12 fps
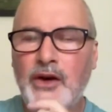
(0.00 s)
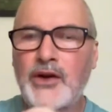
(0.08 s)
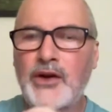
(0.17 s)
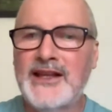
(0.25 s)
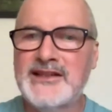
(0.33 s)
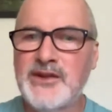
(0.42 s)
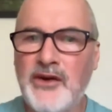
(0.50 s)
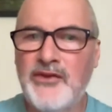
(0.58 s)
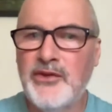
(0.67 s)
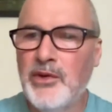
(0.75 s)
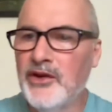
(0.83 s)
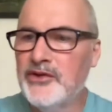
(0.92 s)
Okay, so
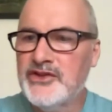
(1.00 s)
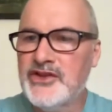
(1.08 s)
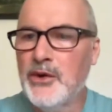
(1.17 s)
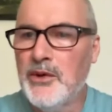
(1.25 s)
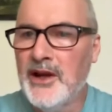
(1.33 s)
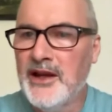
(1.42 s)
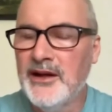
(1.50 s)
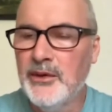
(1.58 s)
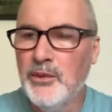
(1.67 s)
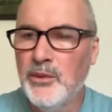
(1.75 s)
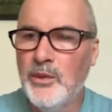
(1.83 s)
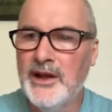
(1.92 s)
everyone, so
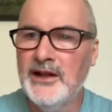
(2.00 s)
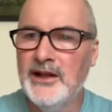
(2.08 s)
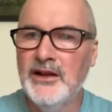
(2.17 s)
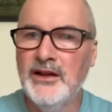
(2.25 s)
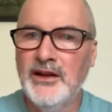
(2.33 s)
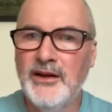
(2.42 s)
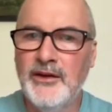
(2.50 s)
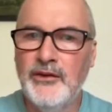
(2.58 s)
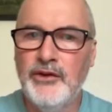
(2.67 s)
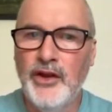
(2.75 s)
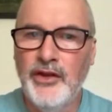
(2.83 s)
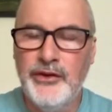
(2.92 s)
we'll
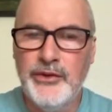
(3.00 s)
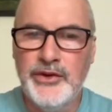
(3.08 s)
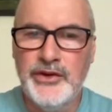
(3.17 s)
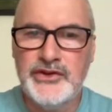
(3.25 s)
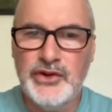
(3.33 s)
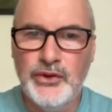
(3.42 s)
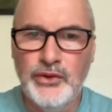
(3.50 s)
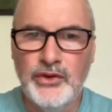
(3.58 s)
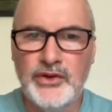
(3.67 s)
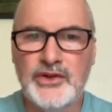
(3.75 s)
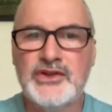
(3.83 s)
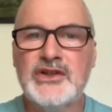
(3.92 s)
run through the
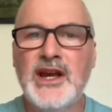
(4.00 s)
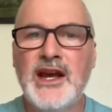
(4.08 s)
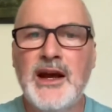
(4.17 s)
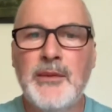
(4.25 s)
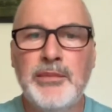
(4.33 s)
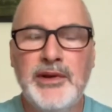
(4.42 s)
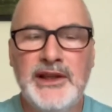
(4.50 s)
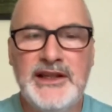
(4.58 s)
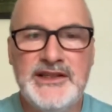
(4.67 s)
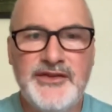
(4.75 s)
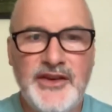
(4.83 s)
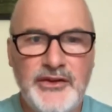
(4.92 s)
talks.
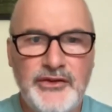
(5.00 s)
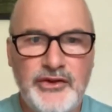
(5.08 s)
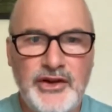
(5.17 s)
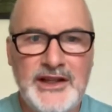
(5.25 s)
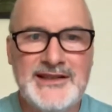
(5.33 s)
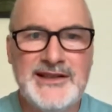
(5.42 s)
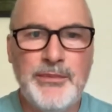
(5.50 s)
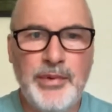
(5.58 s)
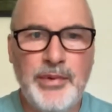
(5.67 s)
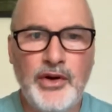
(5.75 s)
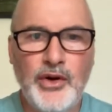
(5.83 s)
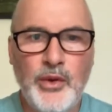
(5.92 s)
Please feel free to
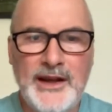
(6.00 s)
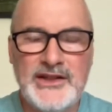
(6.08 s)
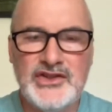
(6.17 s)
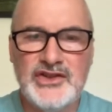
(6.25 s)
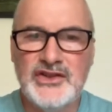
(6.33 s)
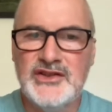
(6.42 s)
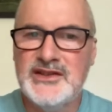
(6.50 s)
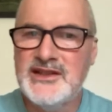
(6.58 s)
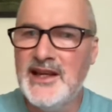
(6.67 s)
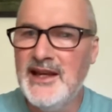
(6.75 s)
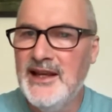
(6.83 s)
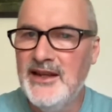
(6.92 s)
put questions
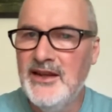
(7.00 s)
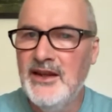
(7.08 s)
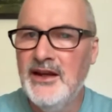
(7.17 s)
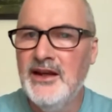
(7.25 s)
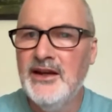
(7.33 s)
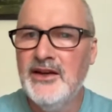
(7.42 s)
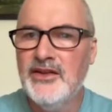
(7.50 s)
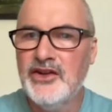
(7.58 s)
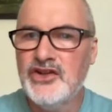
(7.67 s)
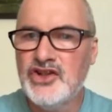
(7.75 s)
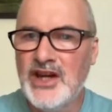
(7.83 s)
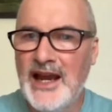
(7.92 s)
in the
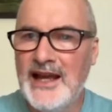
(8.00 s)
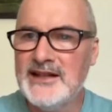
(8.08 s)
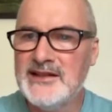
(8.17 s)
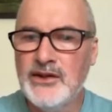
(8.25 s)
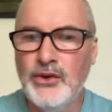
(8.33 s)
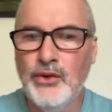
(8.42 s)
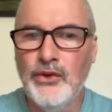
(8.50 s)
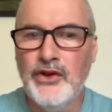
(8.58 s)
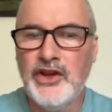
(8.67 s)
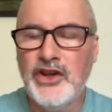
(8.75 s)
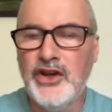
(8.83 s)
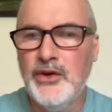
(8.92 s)
chat or the
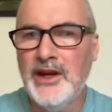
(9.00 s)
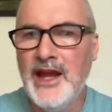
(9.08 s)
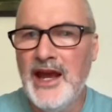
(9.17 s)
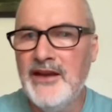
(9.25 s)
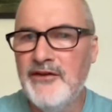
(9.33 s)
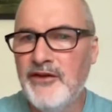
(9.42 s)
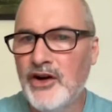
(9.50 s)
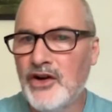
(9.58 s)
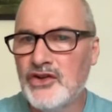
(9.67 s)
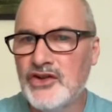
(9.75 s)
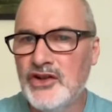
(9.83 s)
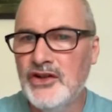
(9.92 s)
Q&A
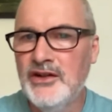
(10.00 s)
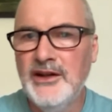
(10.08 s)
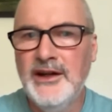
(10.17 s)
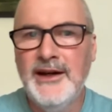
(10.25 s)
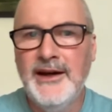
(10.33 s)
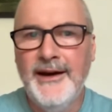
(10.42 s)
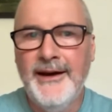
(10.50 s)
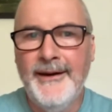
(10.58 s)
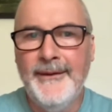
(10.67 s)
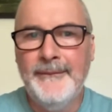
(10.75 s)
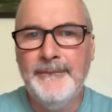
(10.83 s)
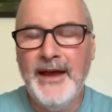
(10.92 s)
function,
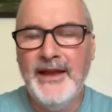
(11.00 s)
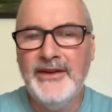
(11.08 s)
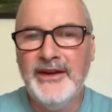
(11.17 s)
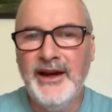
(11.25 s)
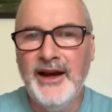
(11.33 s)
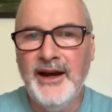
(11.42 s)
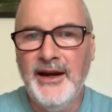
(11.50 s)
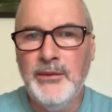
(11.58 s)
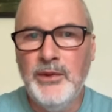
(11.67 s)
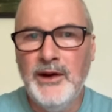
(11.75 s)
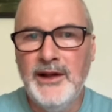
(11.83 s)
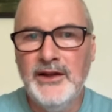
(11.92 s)
and I
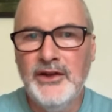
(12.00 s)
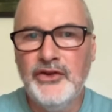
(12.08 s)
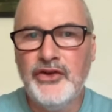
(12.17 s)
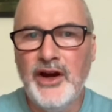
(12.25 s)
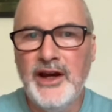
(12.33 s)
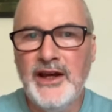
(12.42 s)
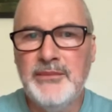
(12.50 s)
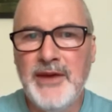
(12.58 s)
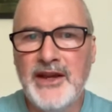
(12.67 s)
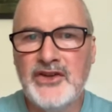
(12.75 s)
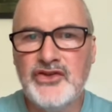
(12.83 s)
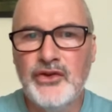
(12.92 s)
will try and
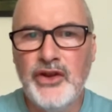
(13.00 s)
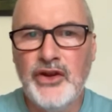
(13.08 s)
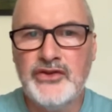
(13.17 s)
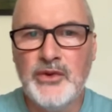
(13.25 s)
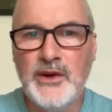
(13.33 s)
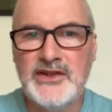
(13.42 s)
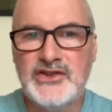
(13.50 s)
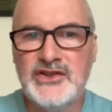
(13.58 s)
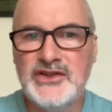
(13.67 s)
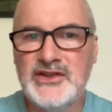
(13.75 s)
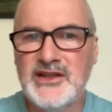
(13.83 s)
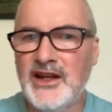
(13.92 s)
make sure those
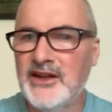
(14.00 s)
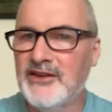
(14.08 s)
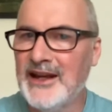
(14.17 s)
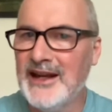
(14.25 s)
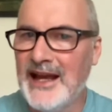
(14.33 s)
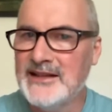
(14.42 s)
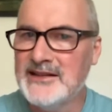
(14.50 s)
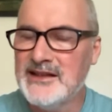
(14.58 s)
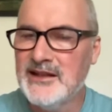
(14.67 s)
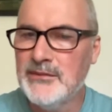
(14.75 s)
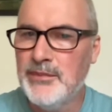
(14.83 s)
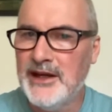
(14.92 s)
questions kind of get
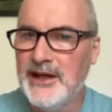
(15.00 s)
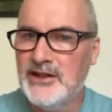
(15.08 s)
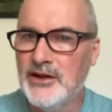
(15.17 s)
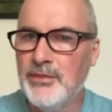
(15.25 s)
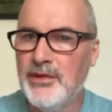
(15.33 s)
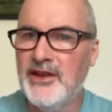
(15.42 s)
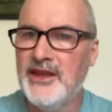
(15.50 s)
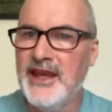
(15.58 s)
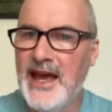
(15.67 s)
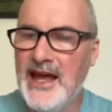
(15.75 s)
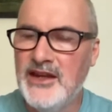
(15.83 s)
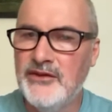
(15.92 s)
answered and picked up at the
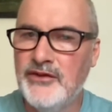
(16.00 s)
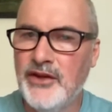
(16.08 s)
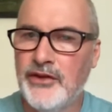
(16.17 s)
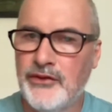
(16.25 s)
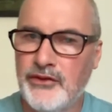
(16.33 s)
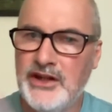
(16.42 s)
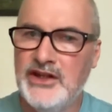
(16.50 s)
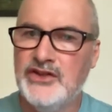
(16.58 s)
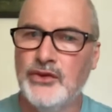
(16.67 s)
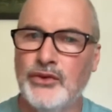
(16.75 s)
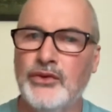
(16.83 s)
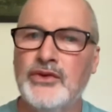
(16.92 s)
end of the three
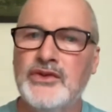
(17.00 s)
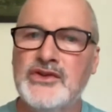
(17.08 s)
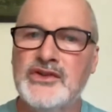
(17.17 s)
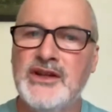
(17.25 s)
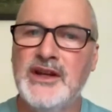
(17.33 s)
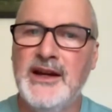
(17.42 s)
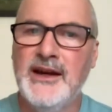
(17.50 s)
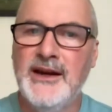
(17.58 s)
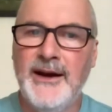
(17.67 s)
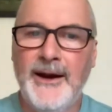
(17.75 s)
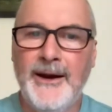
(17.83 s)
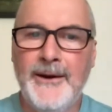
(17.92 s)
talks.
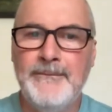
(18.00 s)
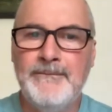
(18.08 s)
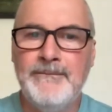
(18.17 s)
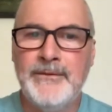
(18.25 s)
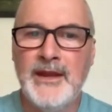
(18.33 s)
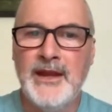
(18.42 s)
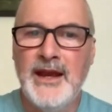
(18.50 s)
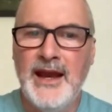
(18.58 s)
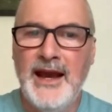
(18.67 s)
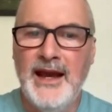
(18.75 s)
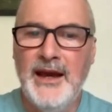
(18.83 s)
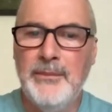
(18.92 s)

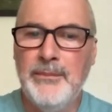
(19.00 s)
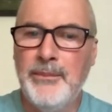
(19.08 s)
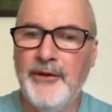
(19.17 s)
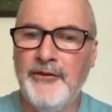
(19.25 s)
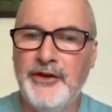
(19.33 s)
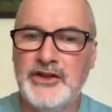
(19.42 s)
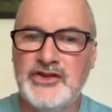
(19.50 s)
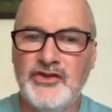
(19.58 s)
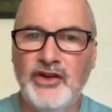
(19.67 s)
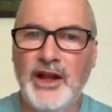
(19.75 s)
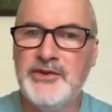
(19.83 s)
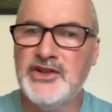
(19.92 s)
But first of
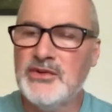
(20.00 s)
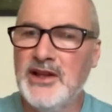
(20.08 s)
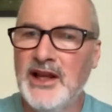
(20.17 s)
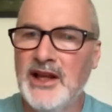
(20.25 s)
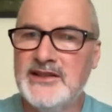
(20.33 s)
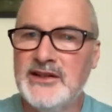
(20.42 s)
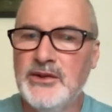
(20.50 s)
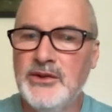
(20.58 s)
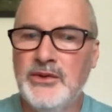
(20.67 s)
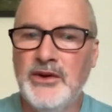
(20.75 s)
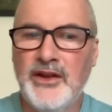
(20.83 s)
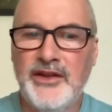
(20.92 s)
all, I just would like
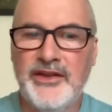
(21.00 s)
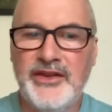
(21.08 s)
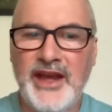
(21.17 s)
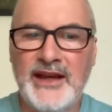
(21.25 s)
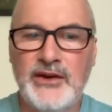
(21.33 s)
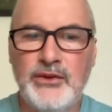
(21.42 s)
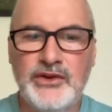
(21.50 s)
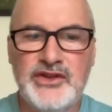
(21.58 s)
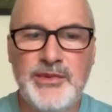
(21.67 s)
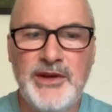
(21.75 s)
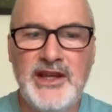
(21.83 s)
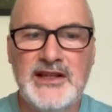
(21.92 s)
to thank all the
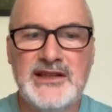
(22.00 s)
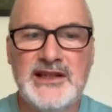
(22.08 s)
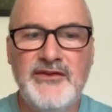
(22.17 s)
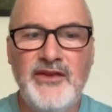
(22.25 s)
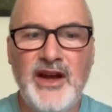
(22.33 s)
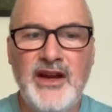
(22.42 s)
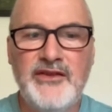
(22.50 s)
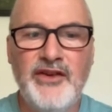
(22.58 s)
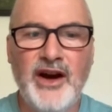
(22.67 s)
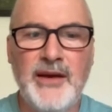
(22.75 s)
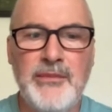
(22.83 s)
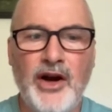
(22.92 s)
speakers and
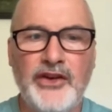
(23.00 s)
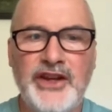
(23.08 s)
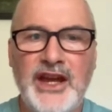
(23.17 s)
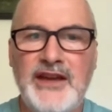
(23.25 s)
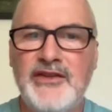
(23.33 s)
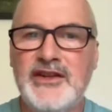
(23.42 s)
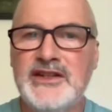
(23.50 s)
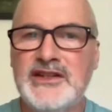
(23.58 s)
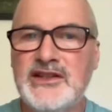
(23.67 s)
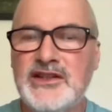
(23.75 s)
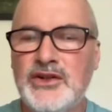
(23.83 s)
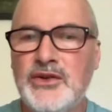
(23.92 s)
invite Mark
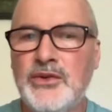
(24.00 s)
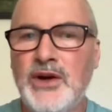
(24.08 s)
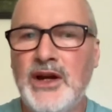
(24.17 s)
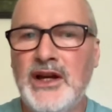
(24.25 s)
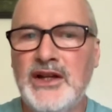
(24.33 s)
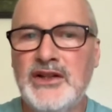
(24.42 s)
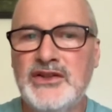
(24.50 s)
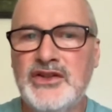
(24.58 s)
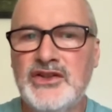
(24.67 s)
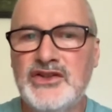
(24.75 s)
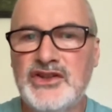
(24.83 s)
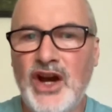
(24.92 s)
Davis to
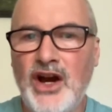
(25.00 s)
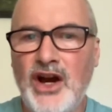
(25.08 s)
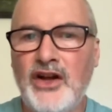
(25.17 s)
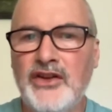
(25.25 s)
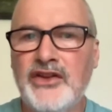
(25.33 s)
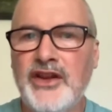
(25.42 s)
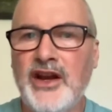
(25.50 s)
start